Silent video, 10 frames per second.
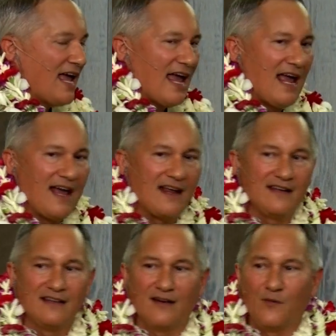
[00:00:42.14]

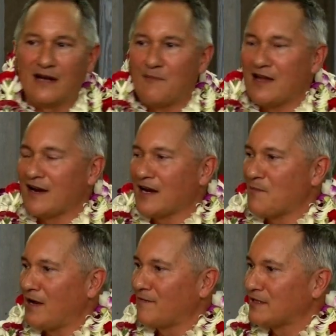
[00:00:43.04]
And when I'm there,
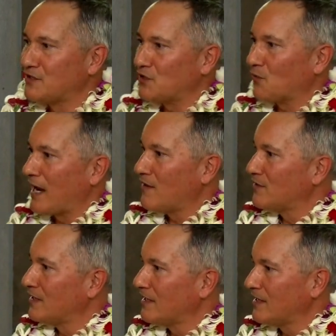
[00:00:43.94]
I'm often
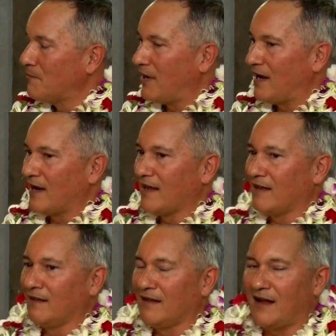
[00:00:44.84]
surrounded by
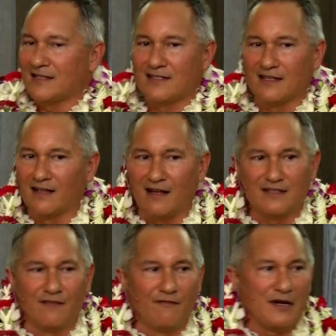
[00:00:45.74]
lots and
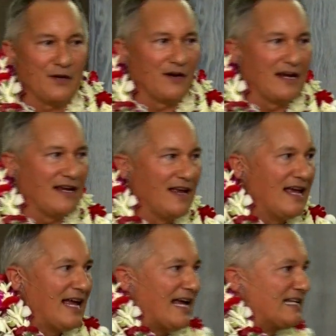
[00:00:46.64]
lots of very
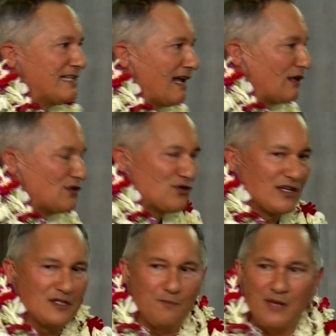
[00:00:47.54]

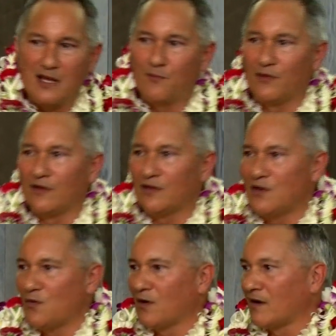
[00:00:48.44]
intelligent people
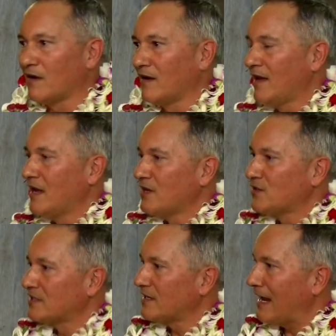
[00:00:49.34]
who are
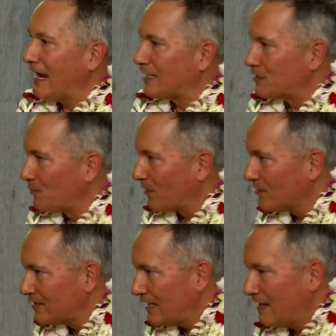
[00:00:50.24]
just
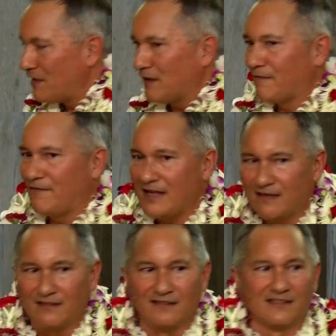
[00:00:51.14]
experts in their
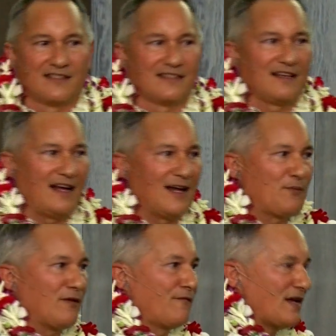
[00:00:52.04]
fields,
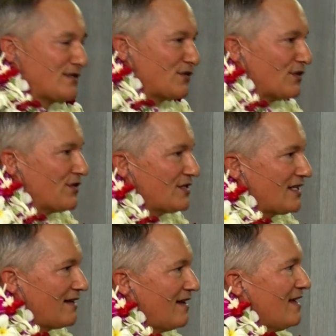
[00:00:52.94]
professors
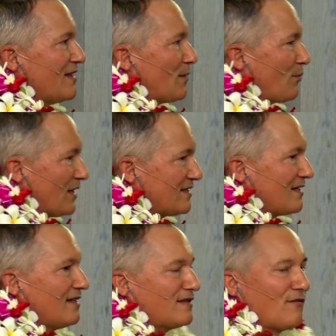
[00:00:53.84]
and the
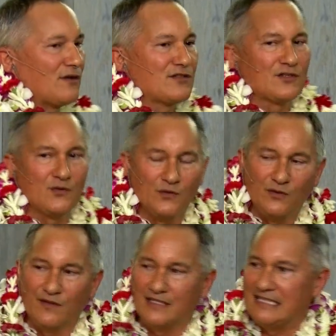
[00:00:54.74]
president of our
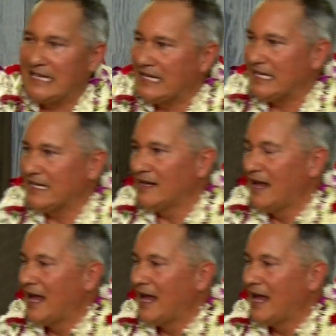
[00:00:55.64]
school, the dean.